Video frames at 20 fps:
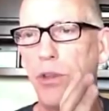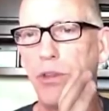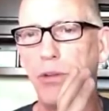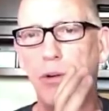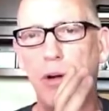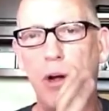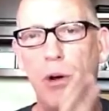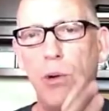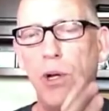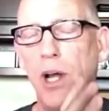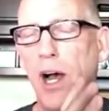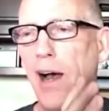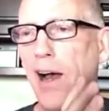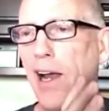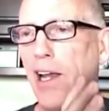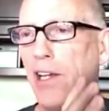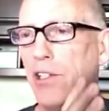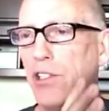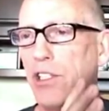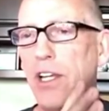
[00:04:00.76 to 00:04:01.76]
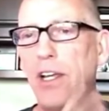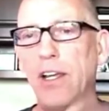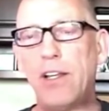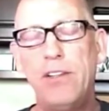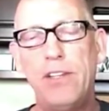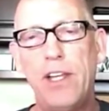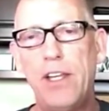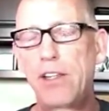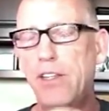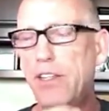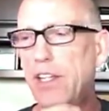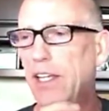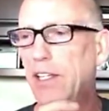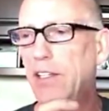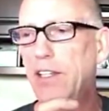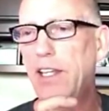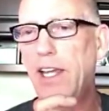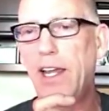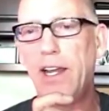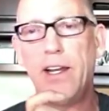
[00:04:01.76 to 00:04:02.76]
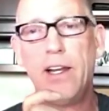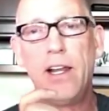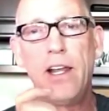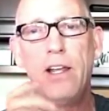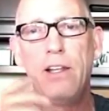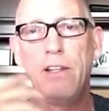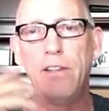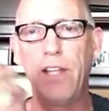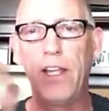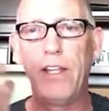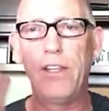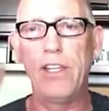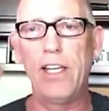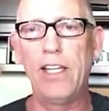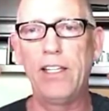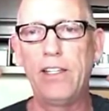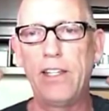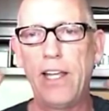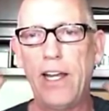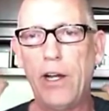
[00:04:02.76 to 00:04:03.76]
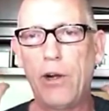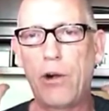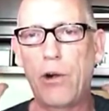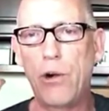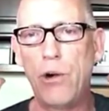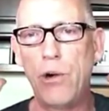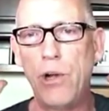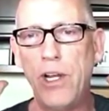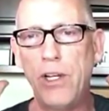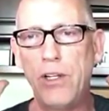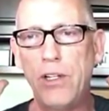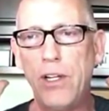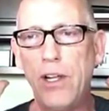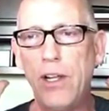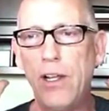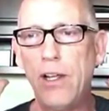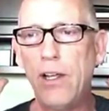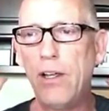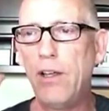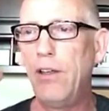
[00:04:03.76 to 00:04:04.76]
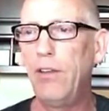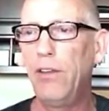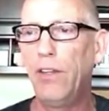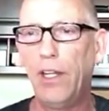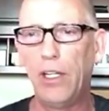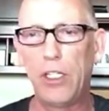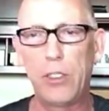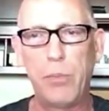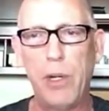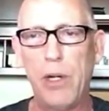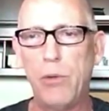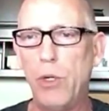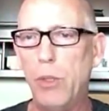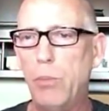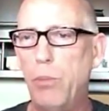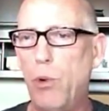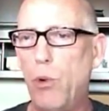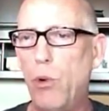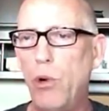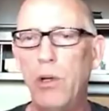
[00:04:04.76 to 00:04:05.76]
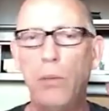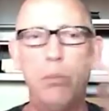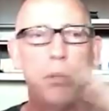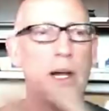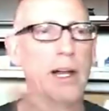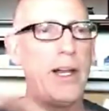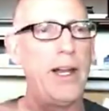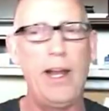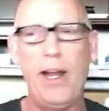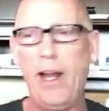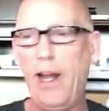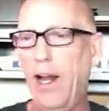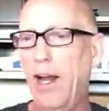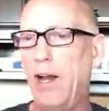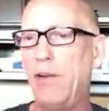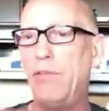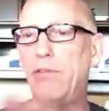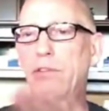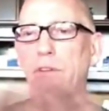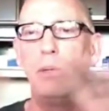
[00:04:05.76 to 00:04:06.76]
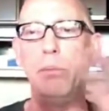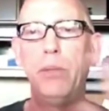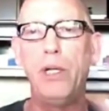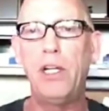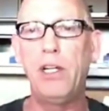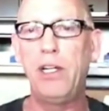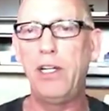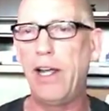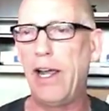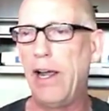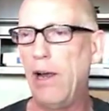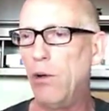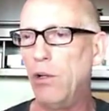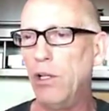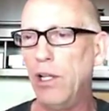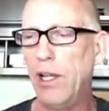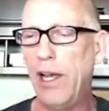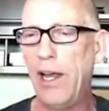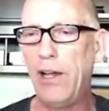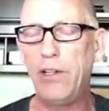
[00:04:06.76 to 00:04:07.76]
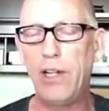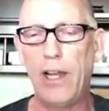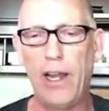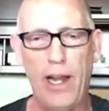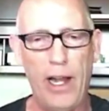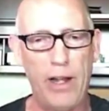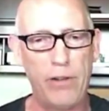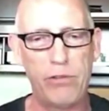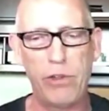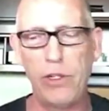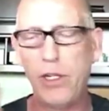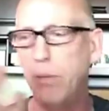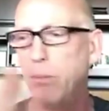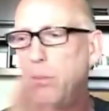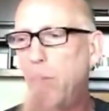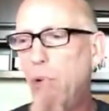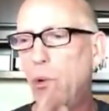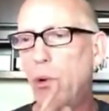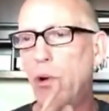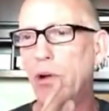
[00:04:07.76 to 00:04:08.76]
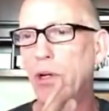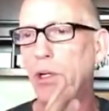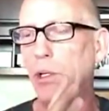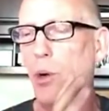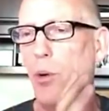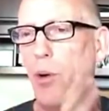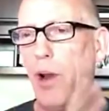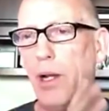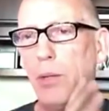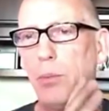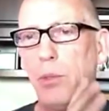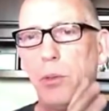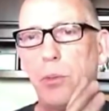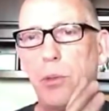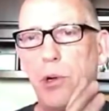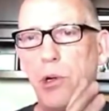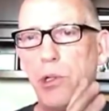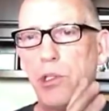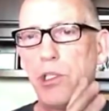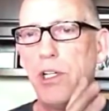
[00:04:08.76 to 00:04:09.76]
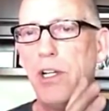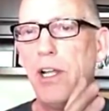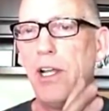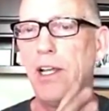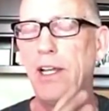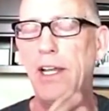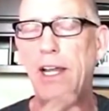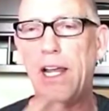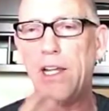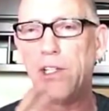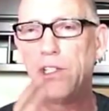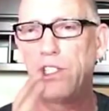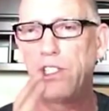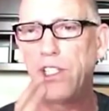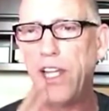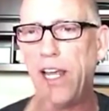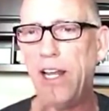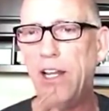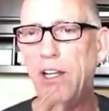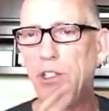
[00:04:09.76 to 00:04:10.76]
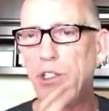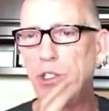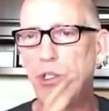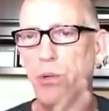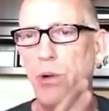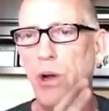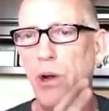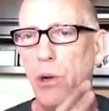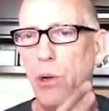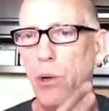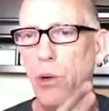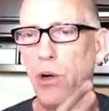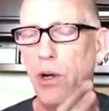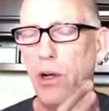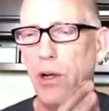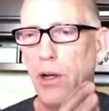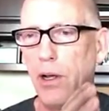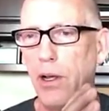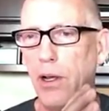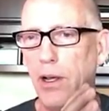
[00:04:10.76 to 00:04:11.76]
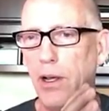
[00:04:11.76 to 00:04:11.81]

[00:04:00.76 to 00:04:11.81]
with their own eyes. They think they heard it. It's been reported by every media outlet. Every important, credible person has said it's true,